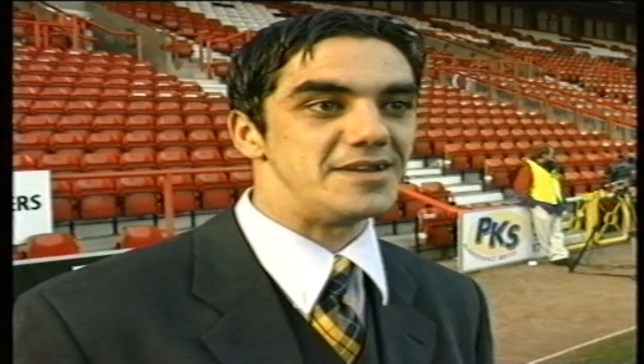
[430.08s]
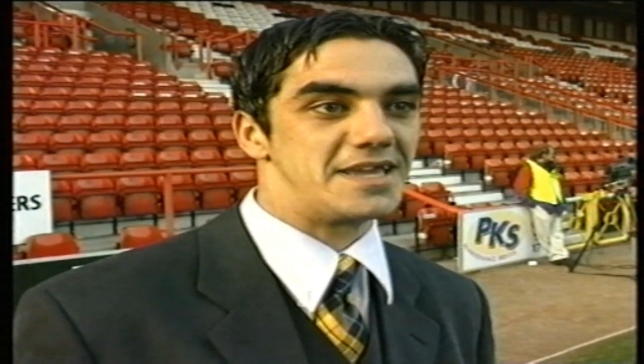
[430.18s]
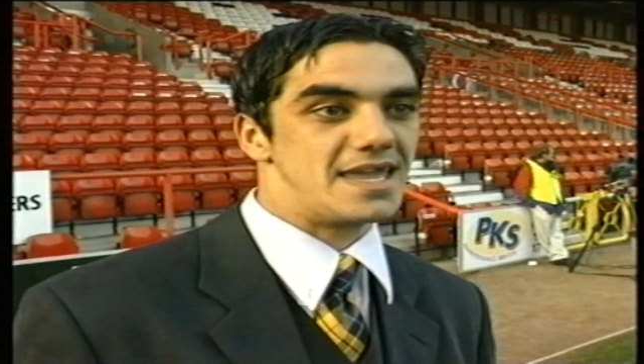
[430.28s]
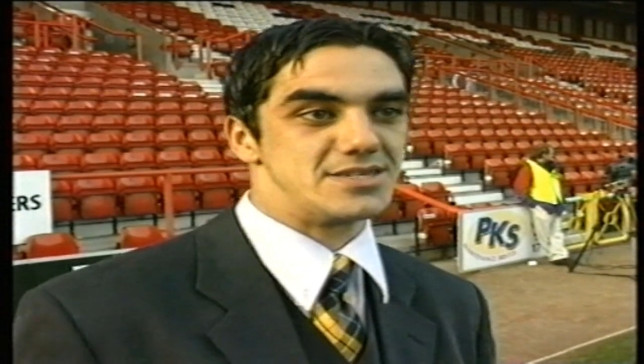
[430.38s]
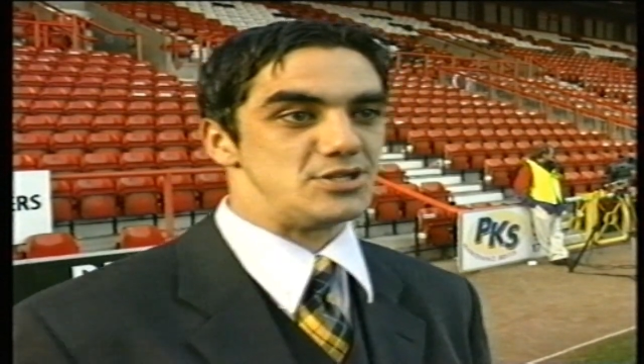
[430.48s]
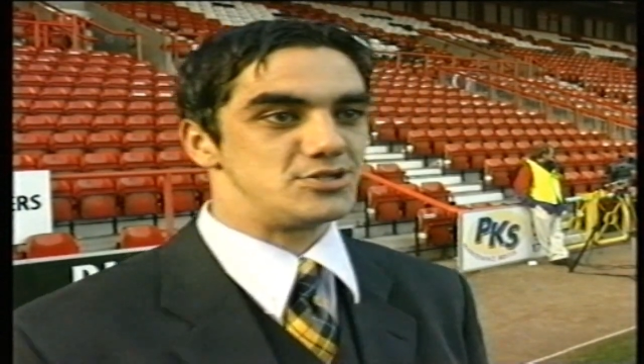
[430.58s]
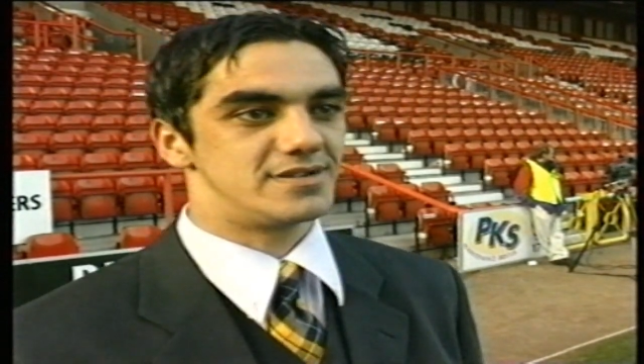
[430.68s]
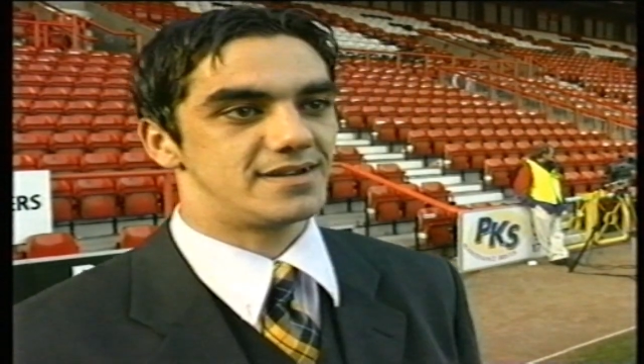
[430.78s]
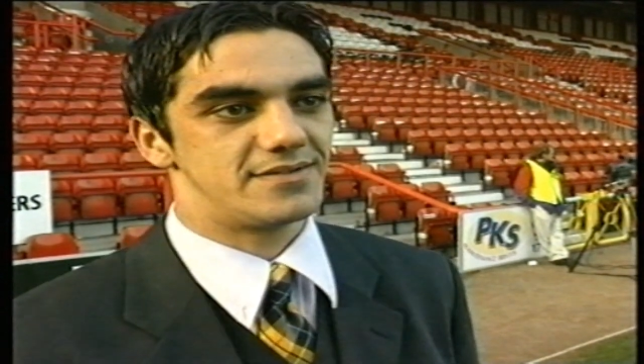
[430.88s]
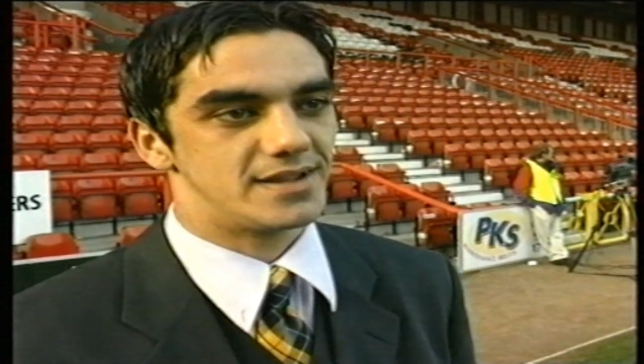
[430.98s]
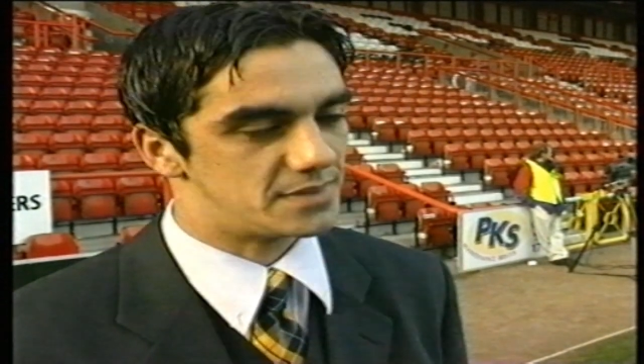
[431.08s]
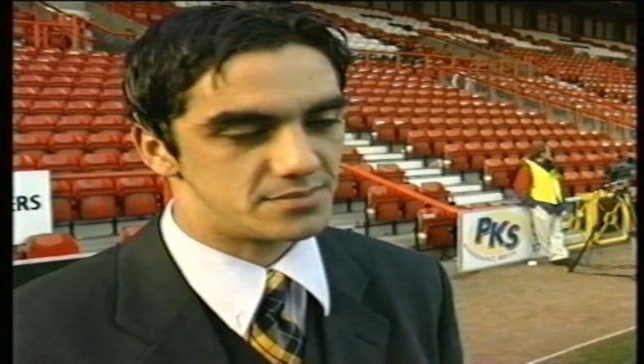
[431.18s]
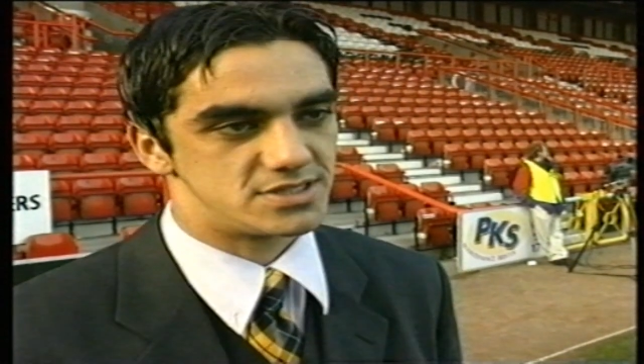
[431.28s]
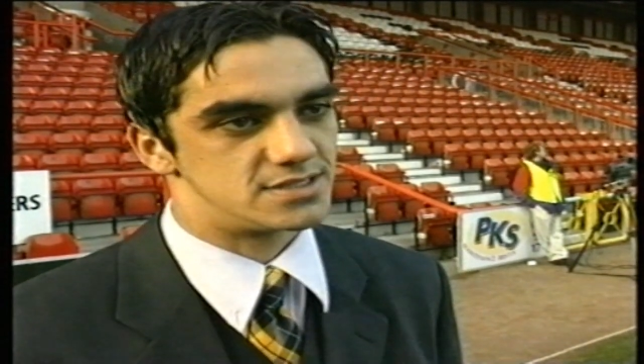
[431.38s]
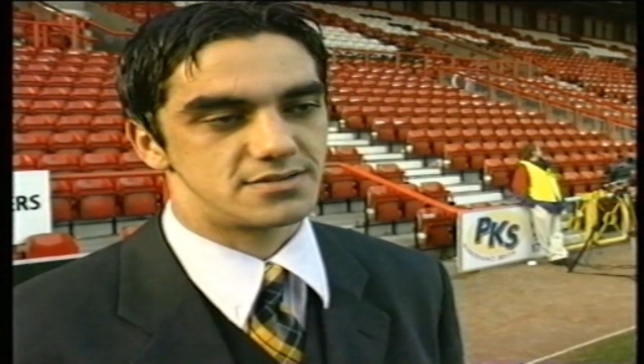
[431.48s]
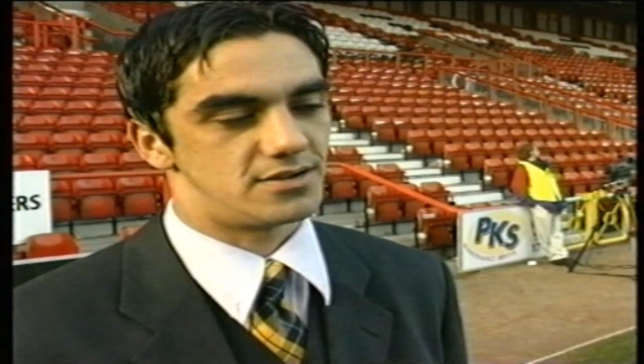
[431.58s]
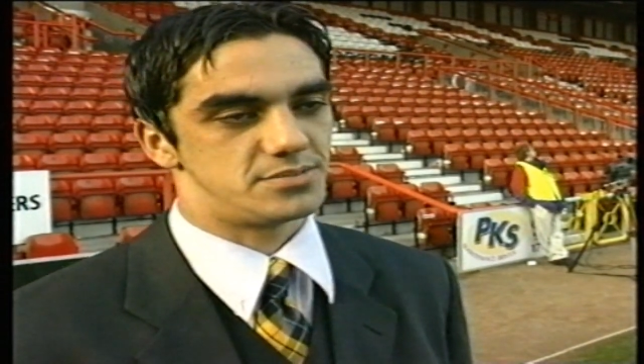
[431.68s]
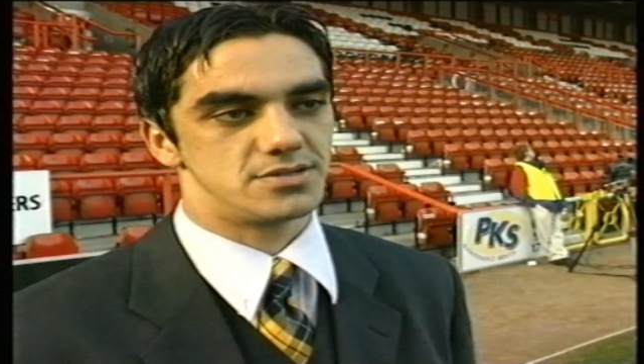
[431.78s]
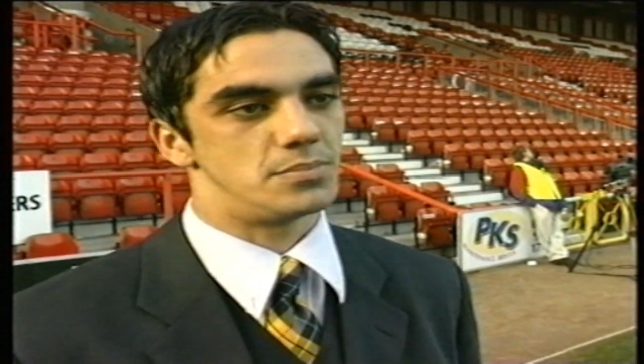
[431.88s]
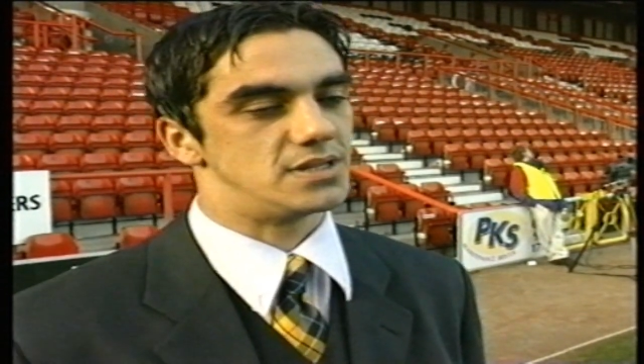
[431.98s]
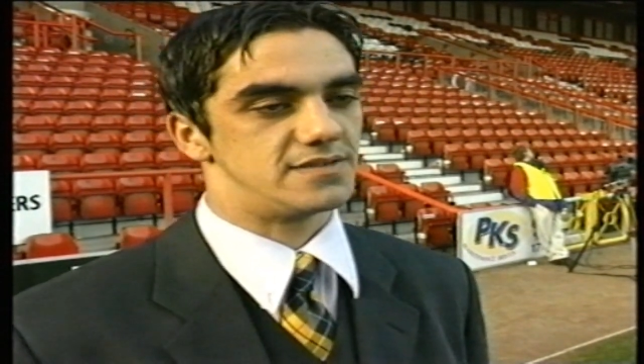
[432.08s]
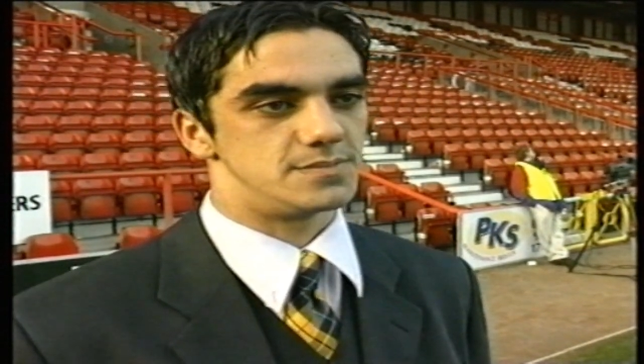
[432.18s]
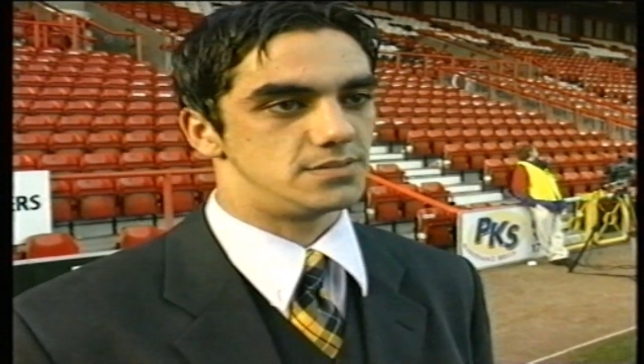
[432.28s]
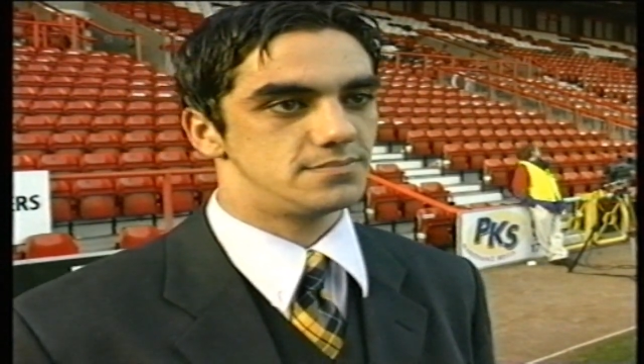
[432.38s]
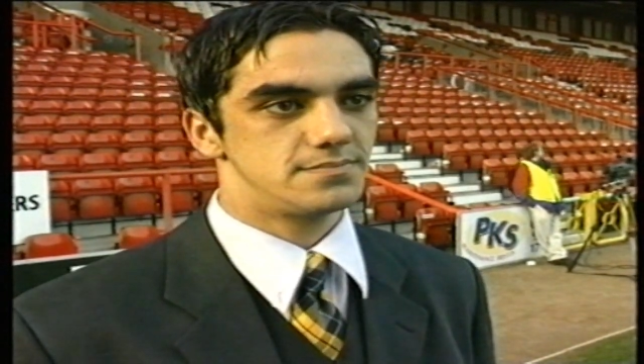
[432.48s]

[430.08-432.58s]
and kissing each other and everything. But it was just, oh, it was unbelievable.